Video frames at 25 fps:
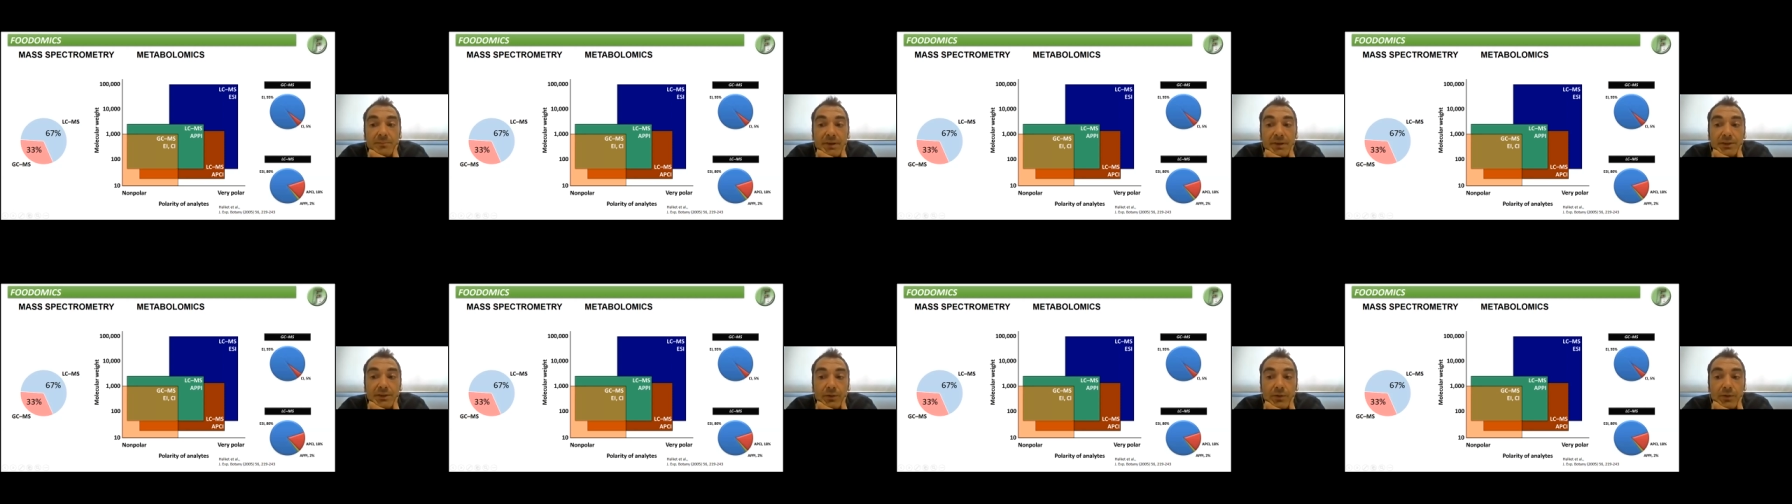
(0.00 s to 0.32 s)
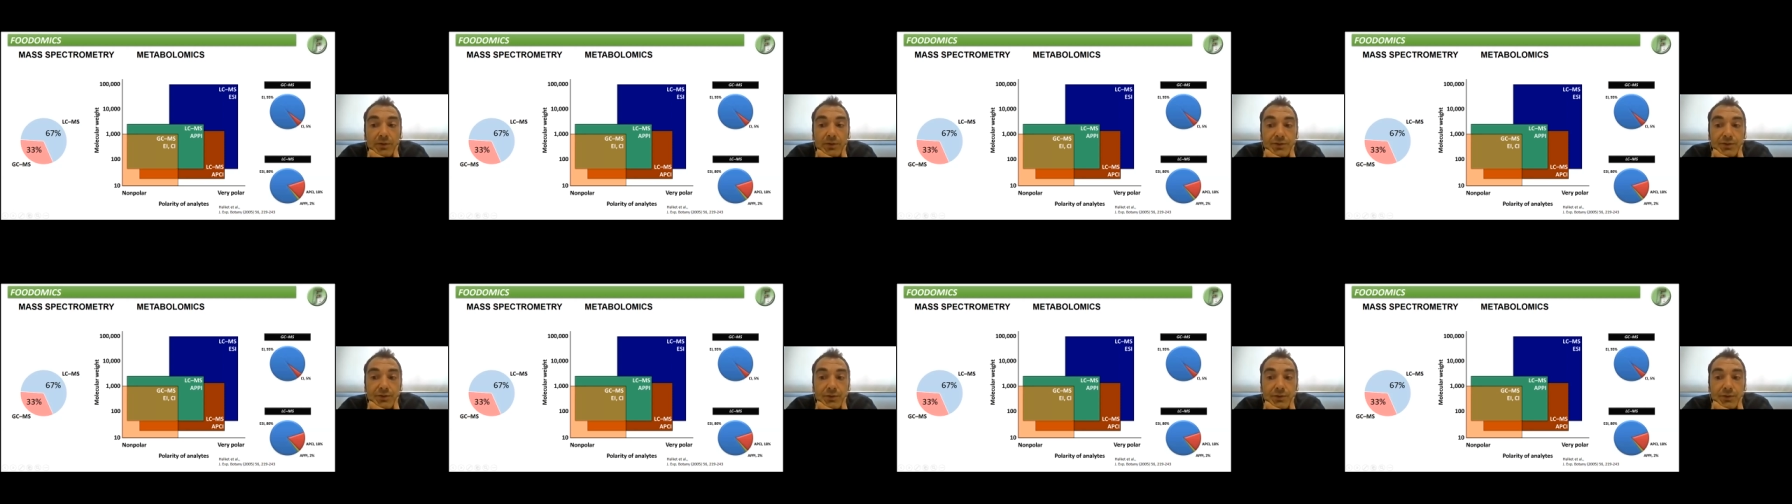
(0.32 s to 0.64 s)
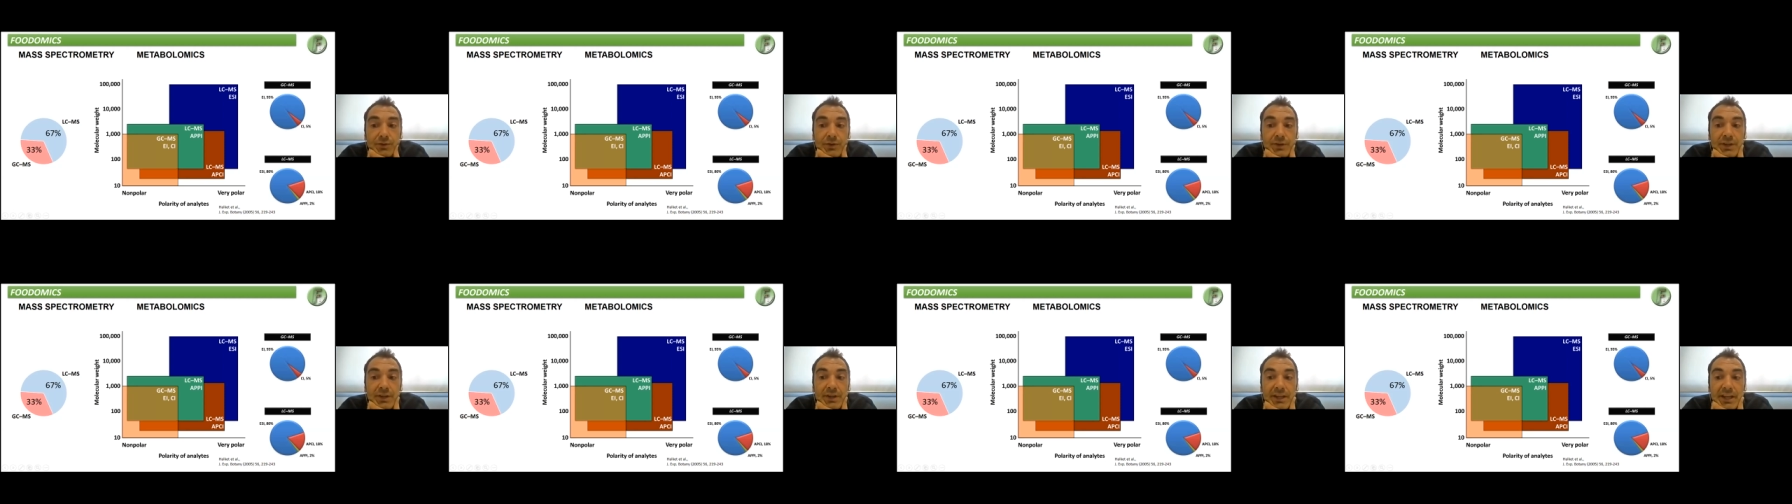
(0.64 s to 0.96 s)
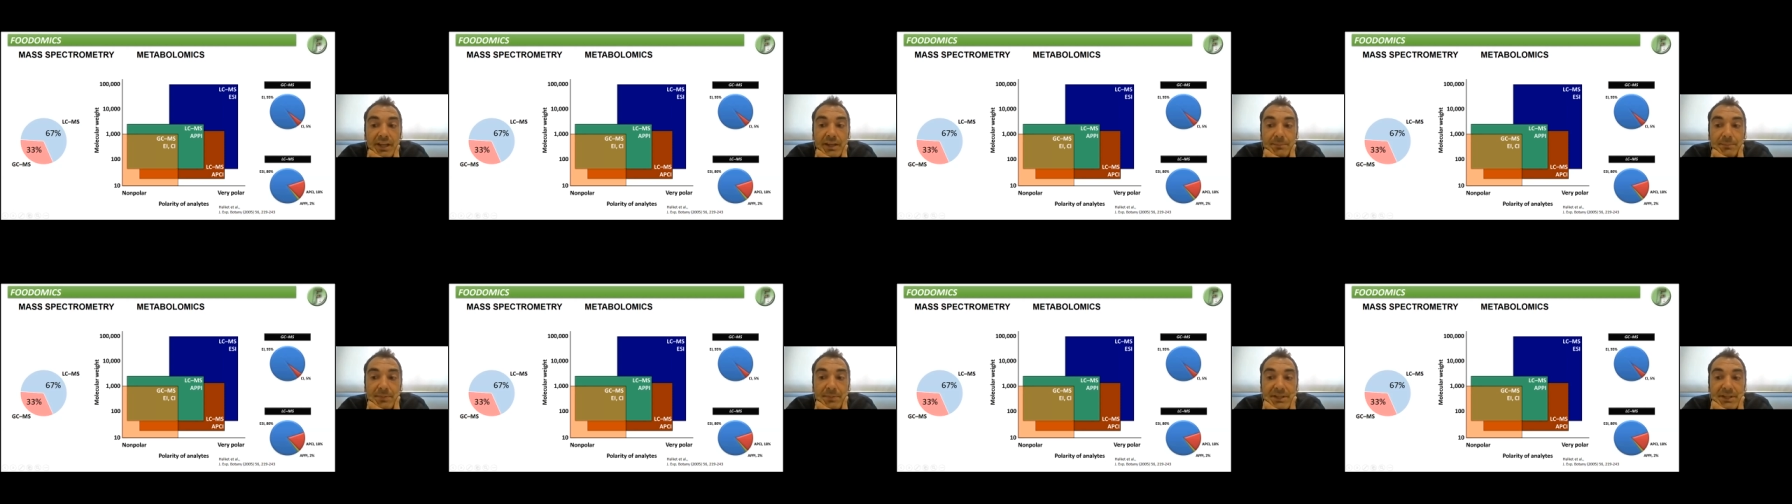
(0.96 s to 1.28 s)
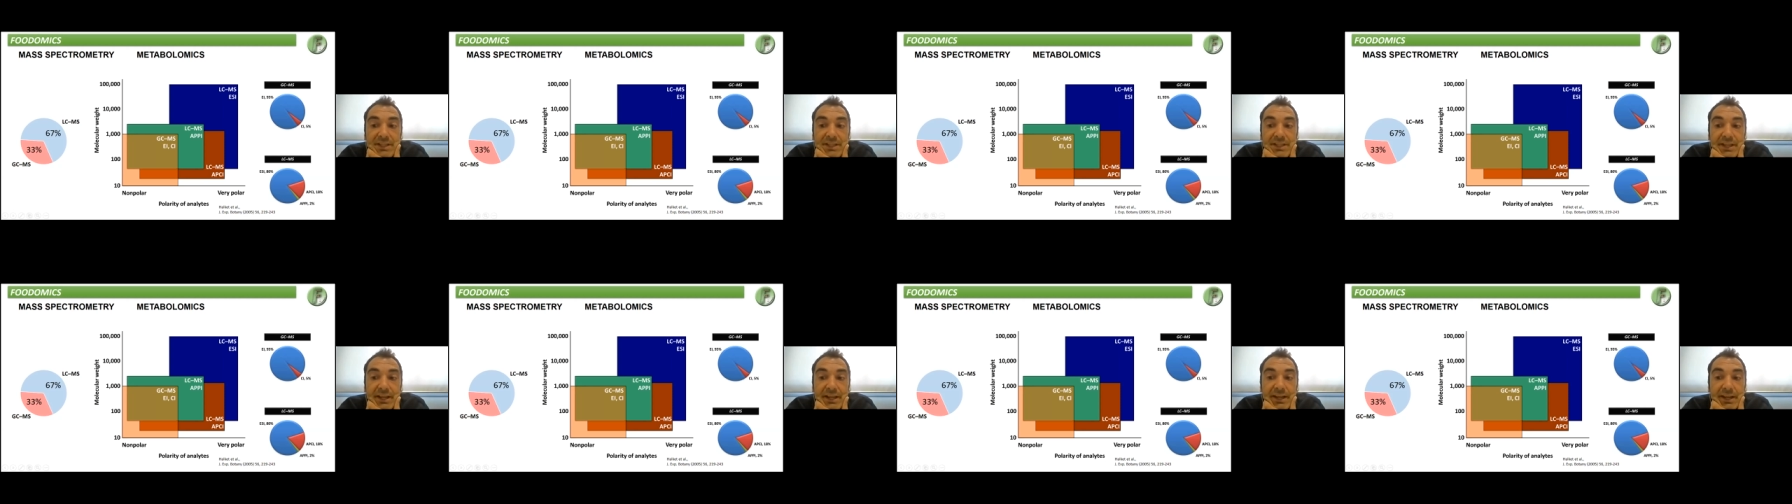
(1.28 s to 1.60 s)
but also
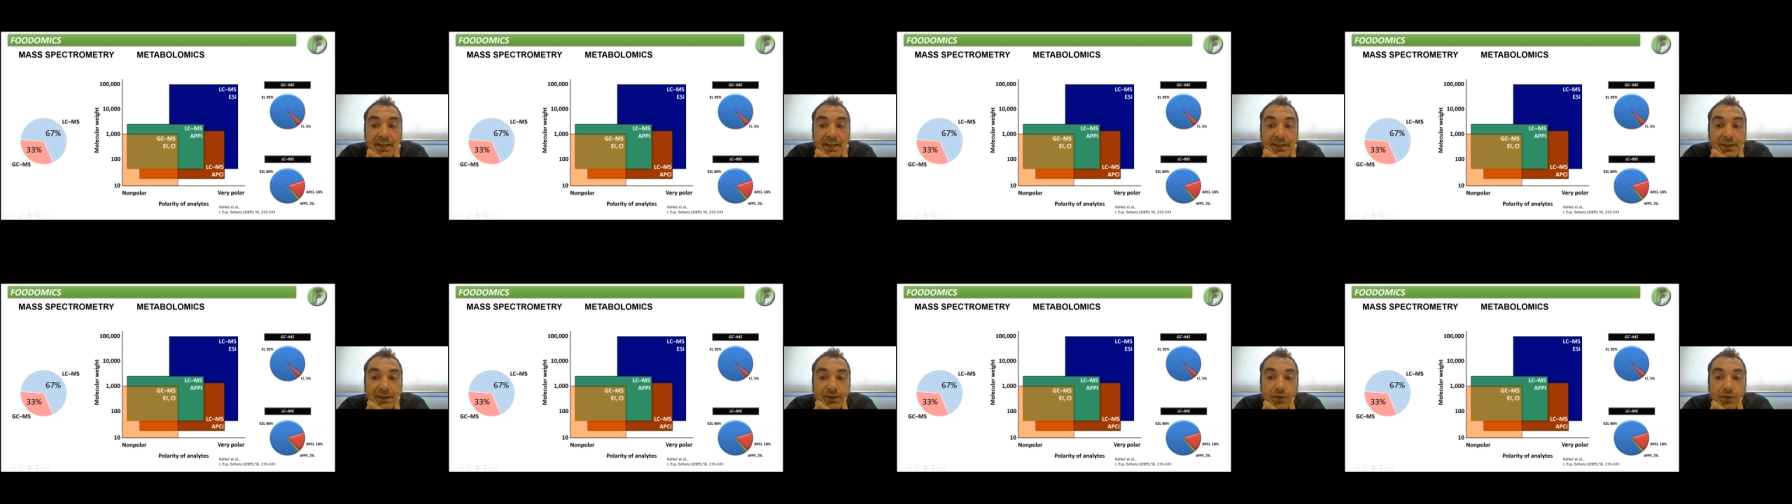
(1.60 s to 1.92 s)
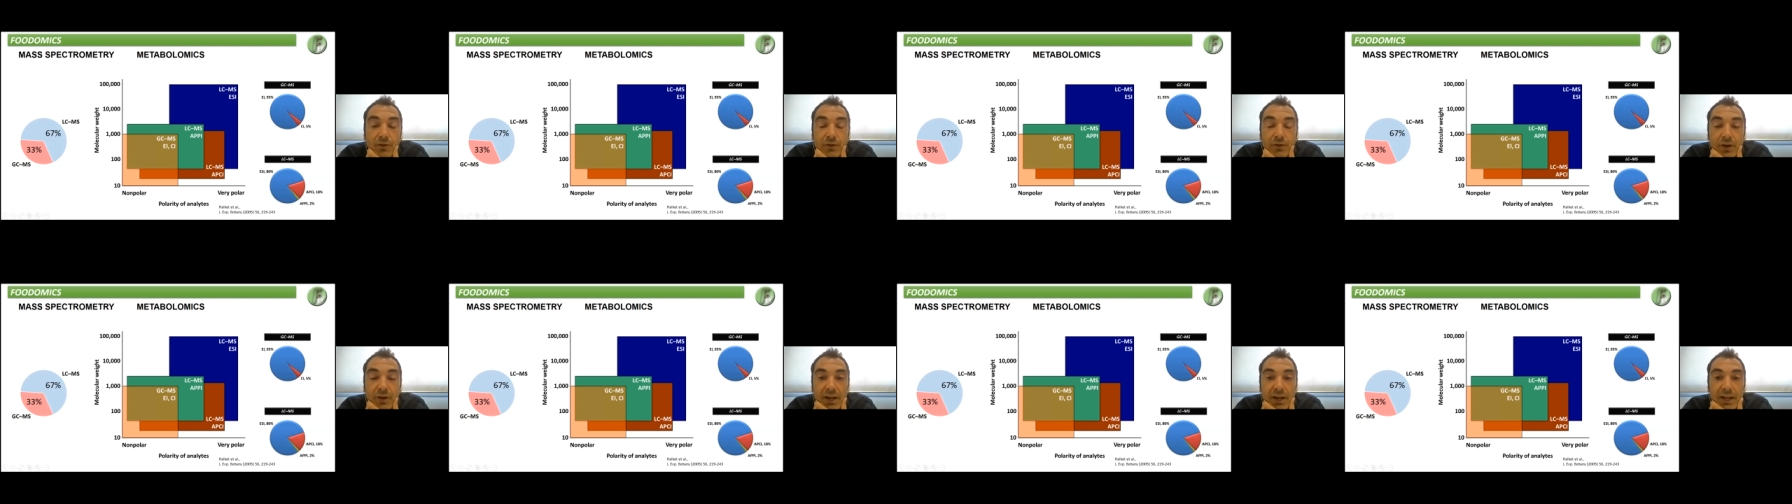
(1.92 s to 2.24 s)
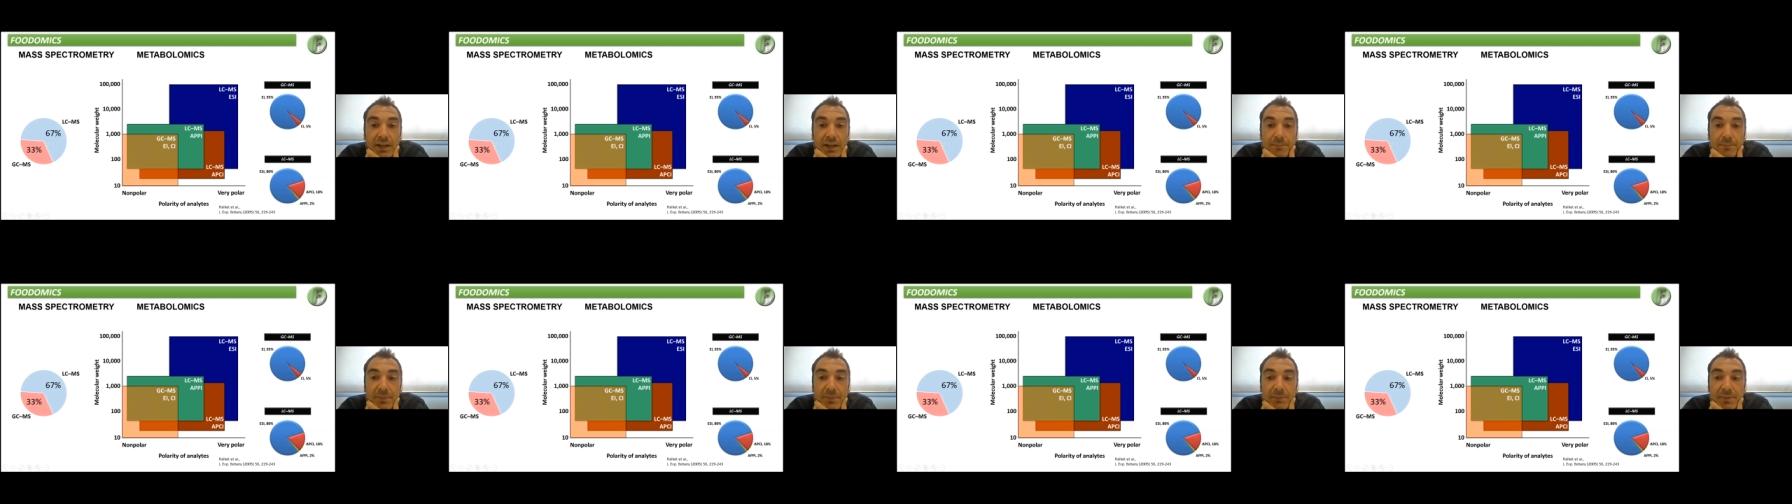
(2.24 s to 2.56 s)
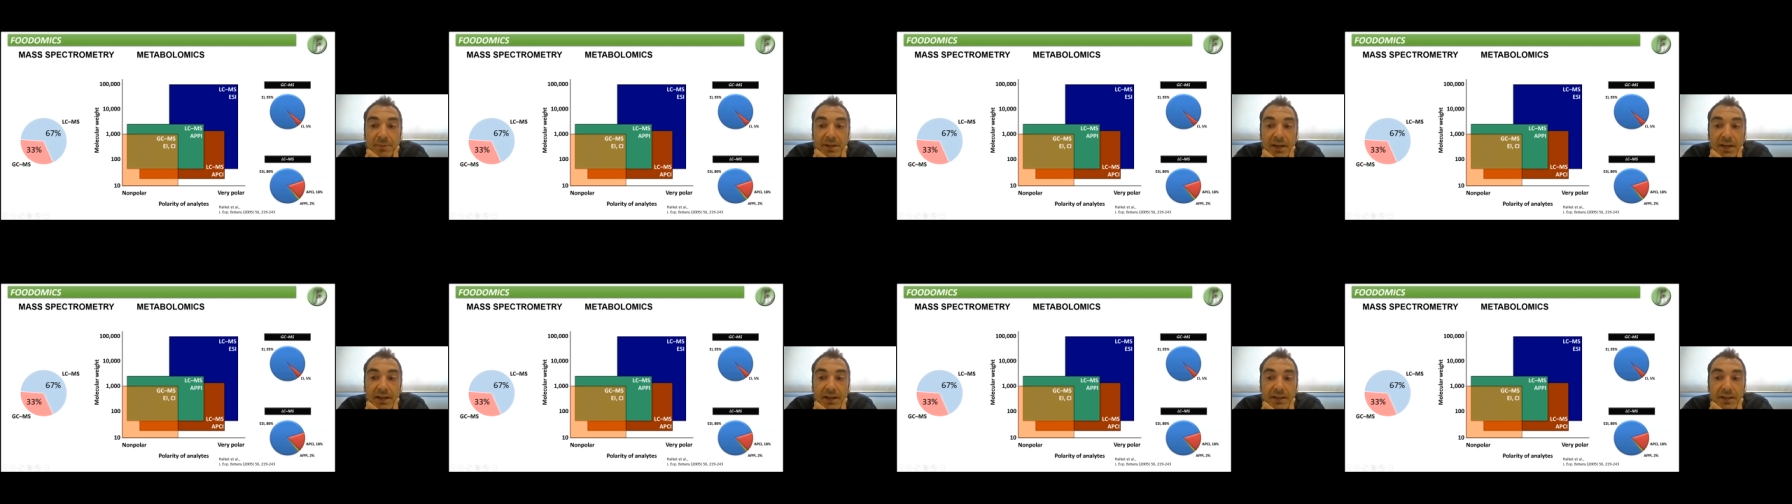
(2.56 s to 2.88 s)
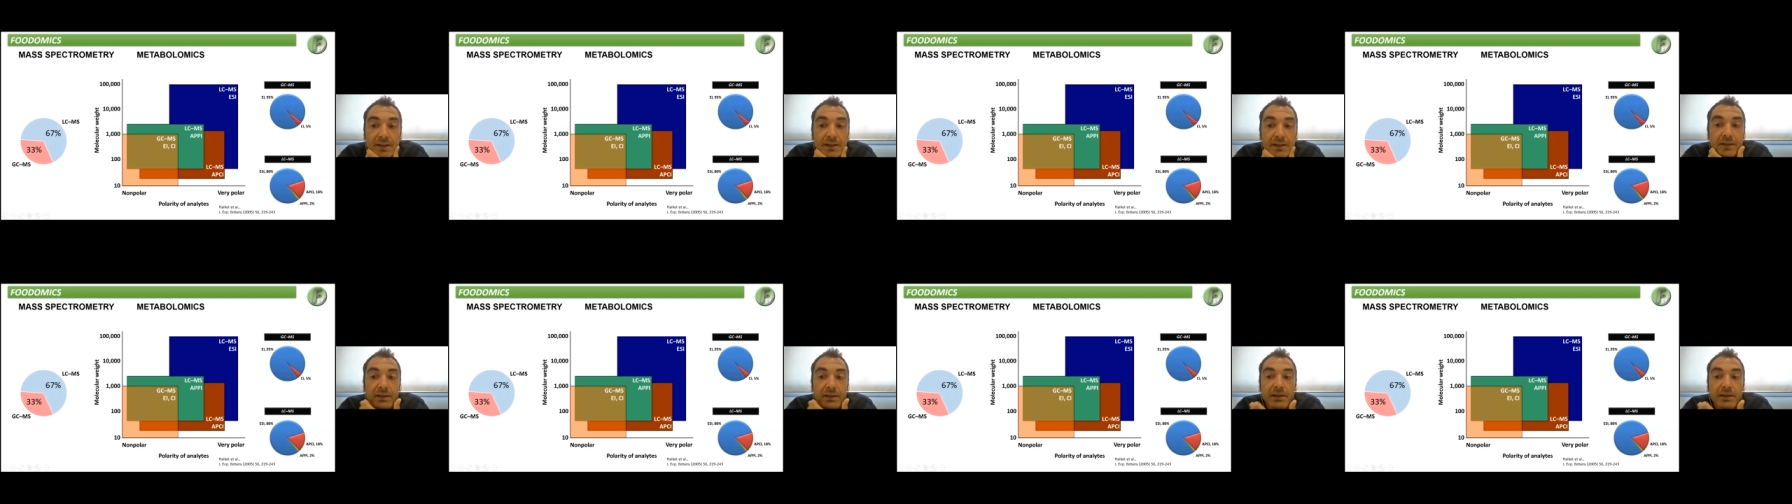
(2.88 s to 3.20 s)
APCI or
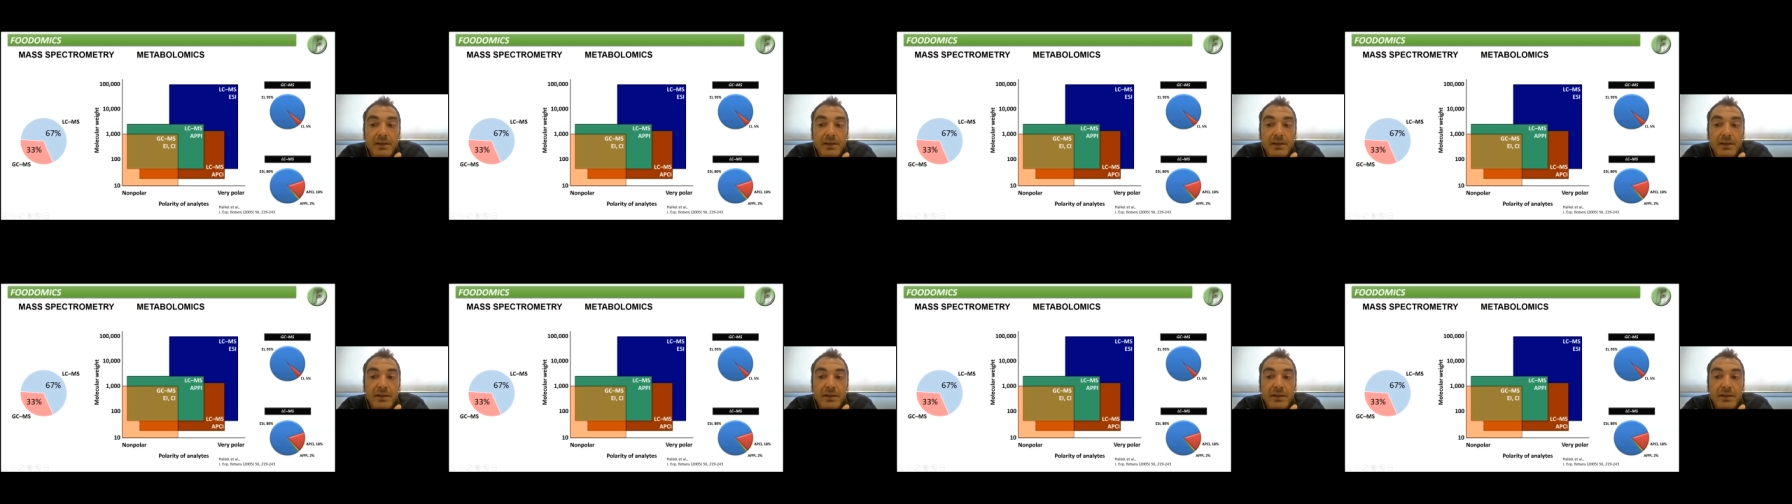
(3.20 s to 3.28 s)
APPI